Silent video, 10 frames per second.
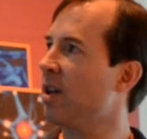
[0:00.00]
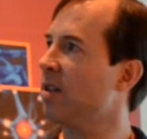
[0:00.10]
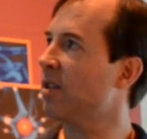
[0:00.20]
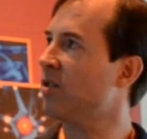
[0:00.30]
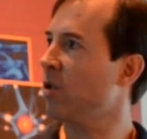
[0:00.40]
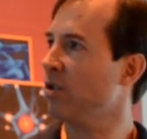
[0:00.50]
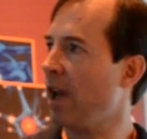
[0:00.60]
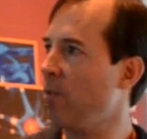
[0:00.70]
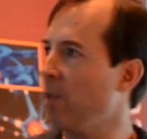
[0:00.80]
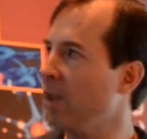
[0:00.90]
that there's certain
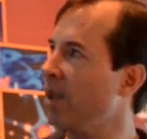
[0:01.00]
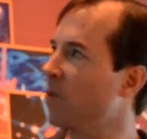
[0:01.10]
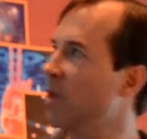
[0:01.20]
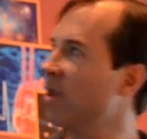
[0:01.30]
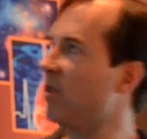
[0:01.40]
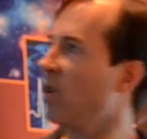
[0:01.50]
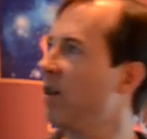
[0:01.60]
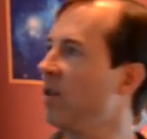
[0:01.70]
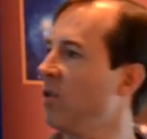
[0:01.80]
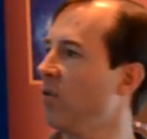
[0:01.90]
capabilities within
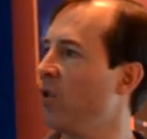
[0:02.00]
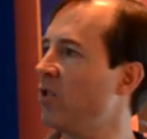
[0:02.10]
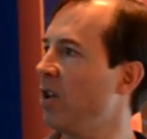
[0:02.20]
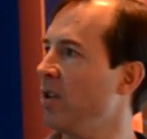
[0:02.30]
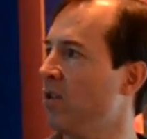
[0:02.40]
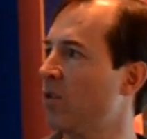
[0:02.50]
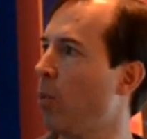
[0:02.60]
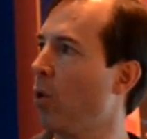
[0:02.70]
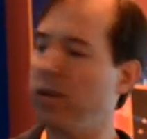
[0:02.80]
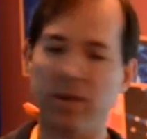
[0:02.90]
inside the university that are
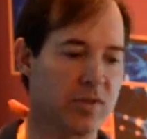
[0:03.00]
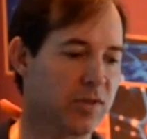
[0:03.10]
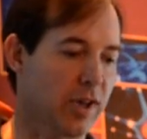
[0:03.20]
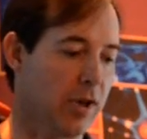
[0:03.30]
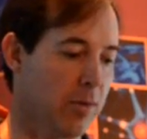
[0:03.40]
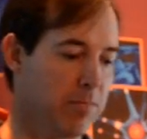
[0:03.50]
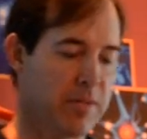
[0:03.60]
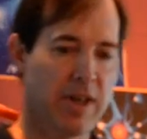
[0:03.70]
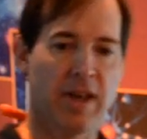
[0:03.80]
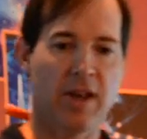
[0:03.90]
supporting this.
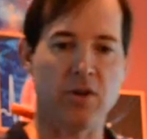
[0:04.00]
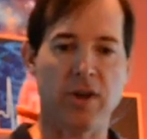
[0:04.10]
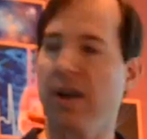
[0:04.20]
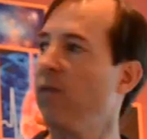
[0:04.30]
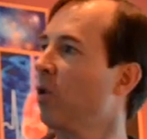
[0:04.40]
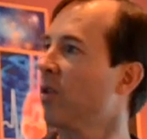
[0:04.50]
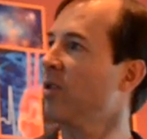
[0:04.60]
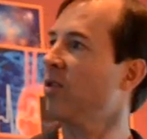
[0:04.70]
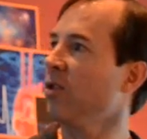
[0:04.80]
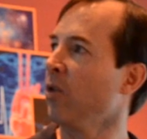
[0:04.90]
You can have a look
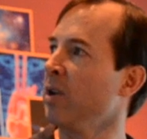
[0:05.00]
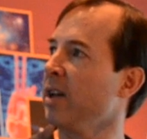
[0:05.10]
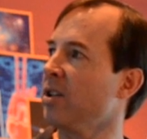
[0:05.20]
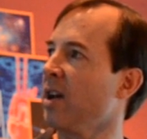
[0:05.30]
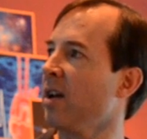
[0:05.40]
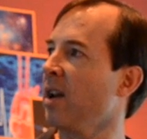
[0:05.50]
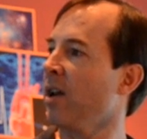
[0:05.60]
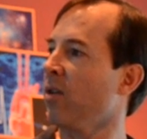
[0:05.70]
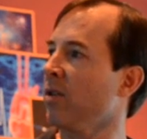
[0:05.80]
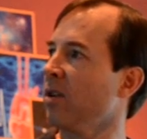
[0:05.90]
at this at your own leisure
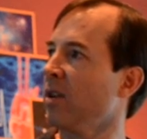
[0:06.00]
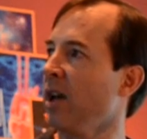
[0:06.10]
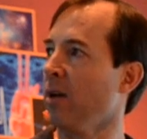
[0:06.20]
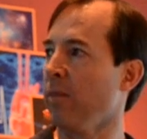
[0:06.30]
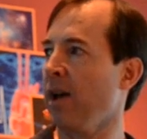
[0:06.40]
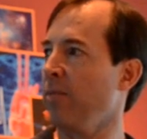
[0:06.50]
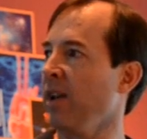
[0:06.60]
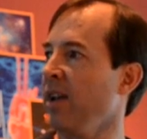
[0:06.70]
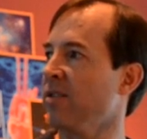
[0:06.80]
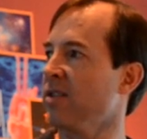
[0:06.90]
later on, and I'm
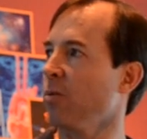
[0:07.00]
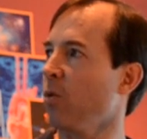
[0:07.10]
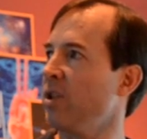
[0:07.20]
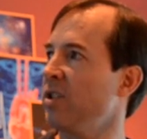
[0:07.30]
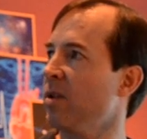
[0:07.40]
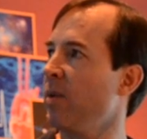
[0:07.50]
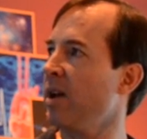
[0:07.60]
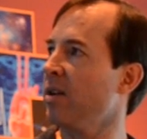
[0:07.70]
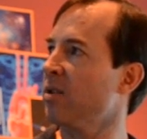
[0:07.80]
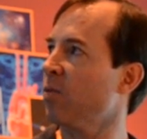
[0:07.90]
happy to answer some questions
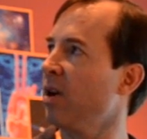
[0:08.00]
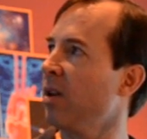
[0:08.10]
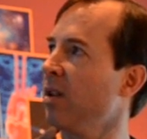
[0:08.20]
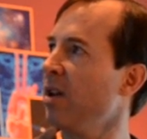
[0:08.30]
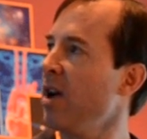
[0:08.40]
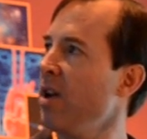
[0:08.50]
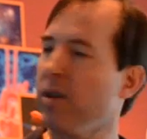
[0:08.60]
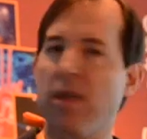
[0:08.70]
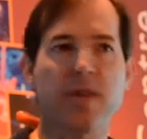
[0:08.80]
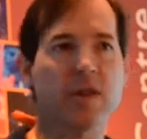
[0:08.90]
about it as well.
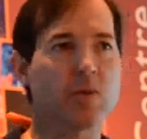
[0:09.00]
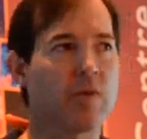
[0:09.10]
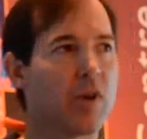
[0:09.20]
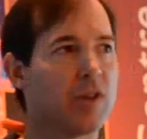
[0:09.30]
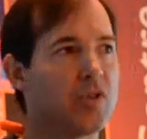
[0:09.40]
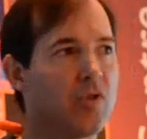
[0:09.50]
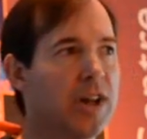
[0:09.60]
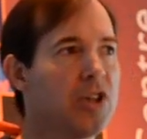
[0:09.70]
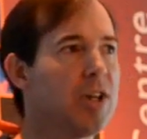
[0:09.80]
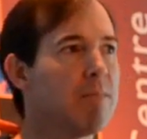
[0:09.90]
The other thing is that we've got a
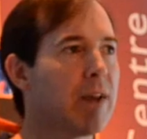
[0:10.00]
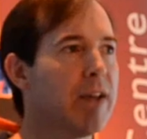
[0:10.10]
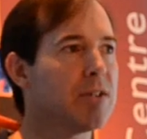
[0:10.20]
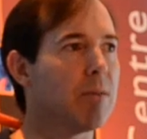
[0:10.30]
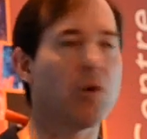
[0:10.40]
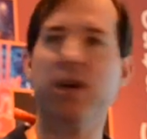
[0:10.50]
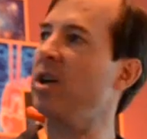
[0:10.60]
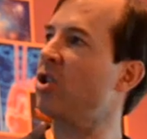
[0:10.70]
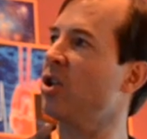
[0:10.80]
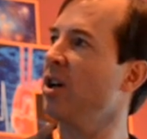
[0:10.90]
strategy in place at
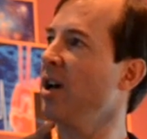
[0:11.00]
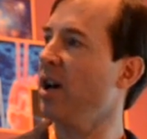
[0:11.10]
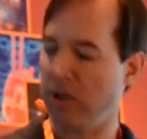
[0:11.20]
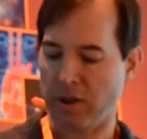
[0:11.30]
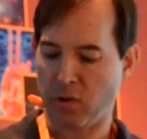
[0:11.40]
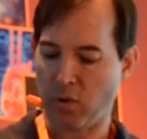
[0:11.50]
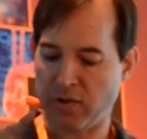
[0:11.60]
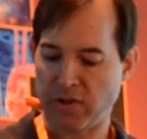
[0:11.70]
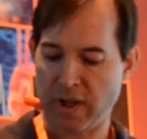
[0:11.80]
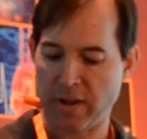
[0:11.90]
Monash, and you can sort
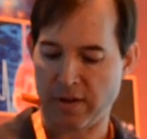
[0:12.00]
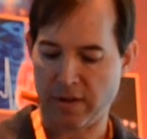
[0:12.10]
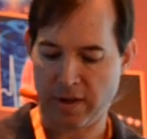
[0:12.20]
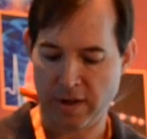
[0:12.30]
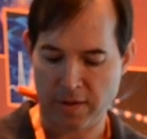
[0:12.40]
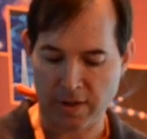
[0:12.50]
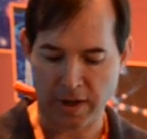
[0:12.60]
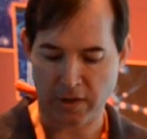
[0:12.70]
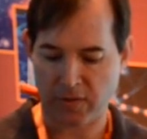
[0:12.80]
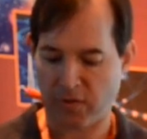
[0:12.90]
of see that the
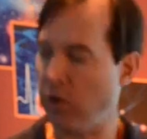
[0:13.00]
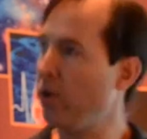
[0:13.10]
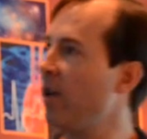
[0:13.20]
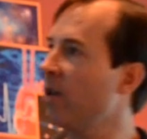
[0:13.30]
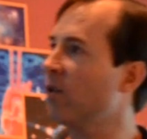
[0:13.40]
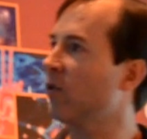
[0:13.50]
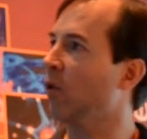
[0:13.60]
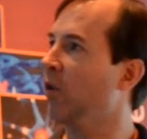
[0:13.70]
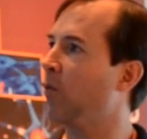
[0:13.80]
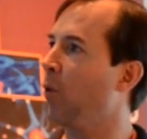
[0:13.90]
next few years, the
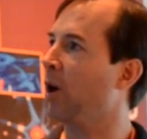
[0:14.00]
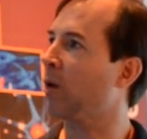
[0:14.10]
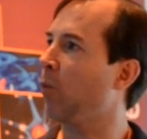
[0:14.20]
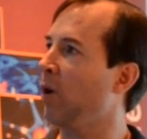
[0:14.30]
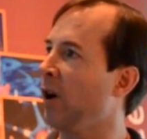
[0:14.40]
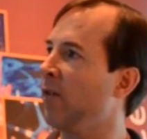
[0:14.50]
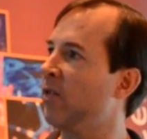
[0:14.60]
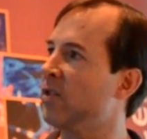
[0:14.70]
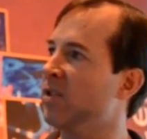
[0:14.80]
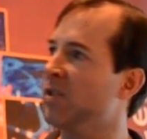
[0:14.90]
sort of work where our
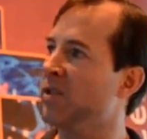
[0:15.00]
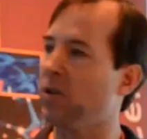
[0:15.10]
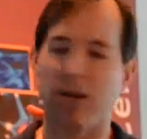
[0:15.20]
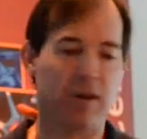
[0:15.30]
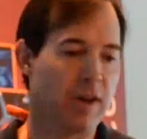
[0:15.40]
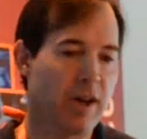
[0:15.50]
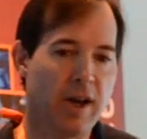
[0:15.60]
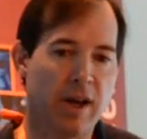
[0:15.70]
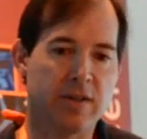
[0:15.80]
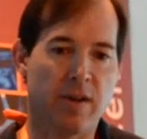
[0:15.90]
emphasis is on,
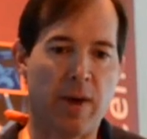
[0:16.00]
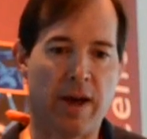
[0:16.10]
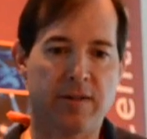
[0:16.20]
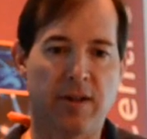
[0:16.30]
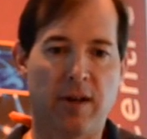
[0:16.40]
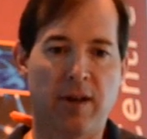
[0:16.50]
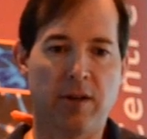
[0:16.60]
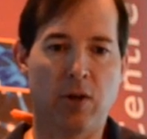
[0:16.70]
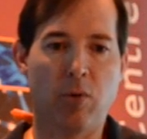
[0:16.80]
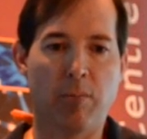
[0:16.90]
it's about
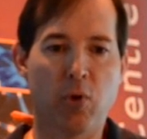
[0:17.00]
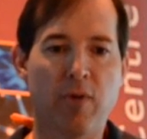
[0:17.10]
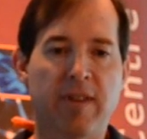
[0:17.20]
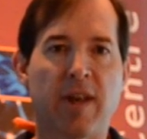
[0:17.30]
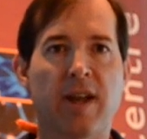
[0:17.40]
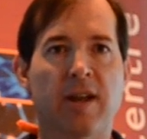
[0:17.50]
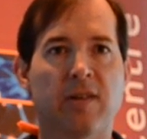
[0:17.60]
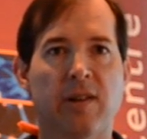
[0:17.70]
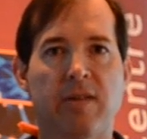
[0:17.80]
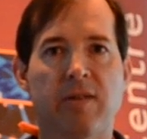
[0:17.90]
improving that
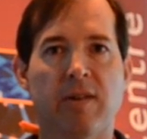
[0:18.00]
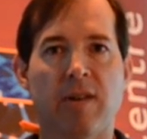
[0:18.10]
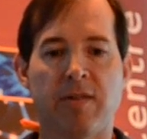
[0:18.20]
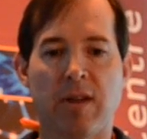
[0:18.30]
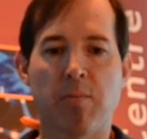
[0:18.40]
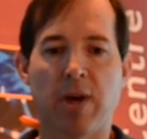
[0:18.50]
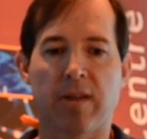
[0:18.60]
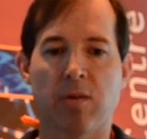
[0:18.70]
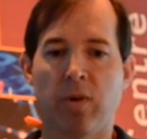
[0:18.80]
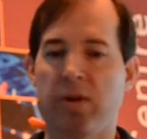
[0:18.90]
excellence and the
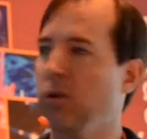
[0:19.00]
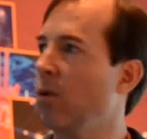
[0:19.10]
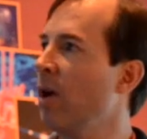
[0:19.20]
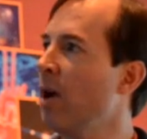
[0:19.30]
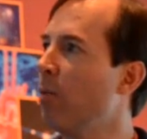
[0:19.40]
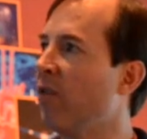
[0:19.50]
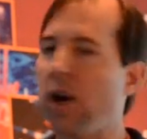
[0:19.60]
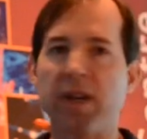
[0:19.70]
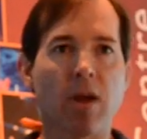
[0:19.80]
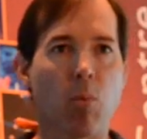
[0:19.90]
impact that we do,
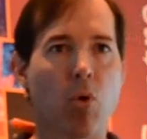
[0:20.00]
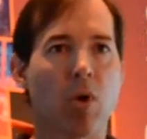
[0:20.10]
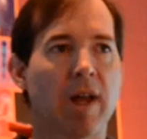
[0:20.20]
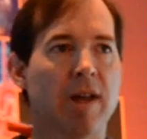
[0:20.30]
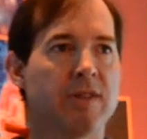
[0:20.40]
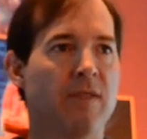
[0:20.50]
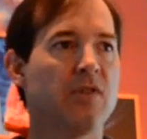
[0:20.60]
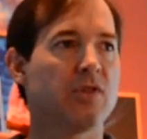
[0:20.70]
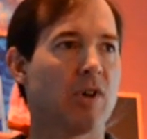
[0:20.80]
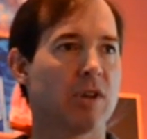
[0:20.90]
providing that world-class
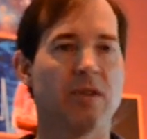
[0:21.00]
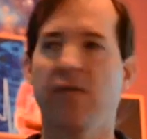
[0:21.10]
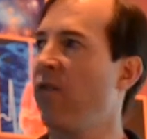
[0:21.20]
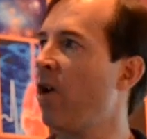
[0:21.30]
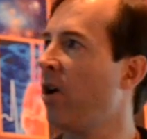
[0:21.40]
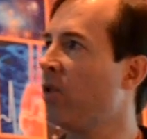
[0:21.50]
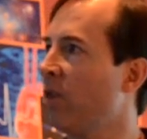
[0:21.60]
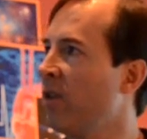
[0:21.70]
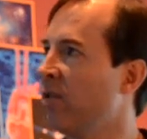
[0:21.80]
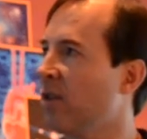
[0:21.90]
infrastructure for
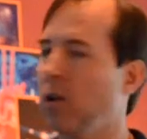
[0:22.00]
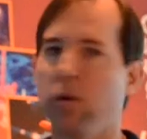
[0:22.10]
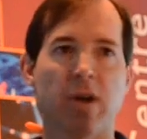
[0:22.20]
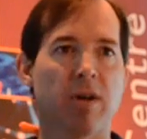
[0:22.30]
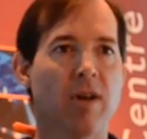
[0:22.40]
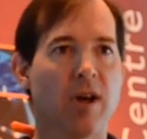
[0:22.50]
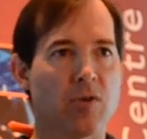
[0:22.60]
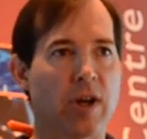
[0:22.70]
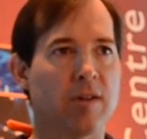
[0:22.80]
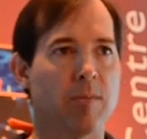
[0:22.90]
various reasons, including
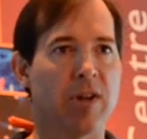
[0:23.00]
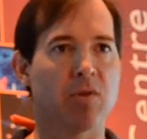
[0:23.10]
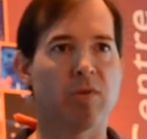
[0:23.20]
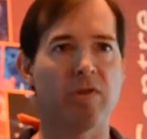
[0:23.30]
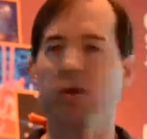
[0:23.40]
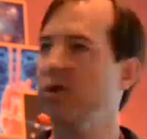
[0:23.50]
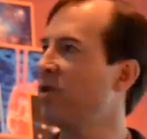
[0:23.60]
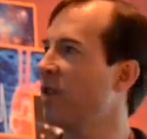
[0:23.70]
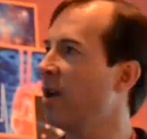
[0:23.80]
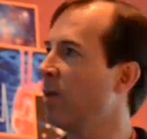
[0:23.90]
attracting the best
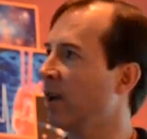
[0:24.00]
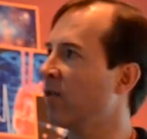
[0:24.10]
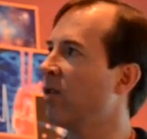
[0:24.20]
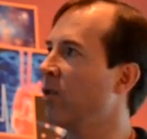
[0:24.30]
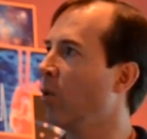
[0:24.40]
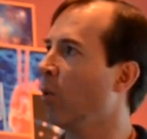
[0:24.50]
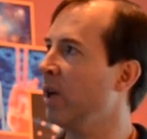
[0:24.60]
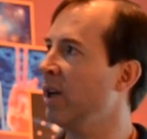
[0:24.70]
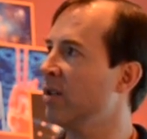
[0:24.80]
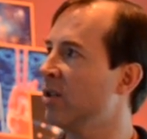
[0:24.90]
researchers, enabling us to do what
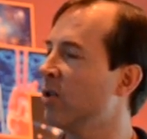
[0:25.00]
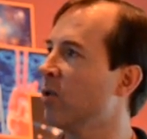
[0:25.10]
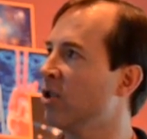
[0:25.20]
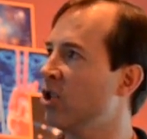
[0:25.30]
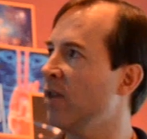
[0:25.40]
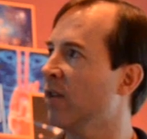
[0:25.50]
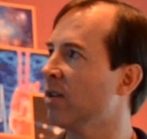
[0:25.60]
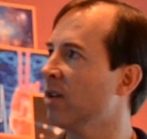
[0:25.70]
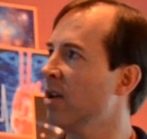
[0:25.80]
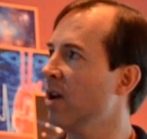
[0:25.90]
we need to do and achieve it,